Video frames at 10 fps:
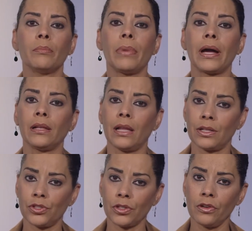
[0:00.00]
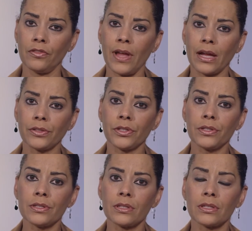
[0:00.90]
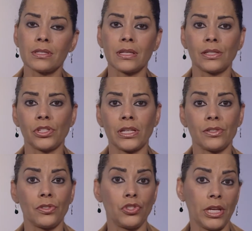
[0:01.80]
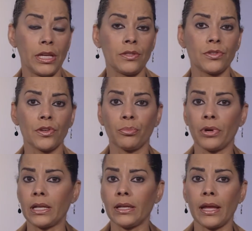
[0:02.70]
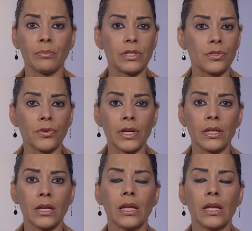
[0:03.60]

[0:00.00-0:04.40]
biological factors such as genes or brain chemistry,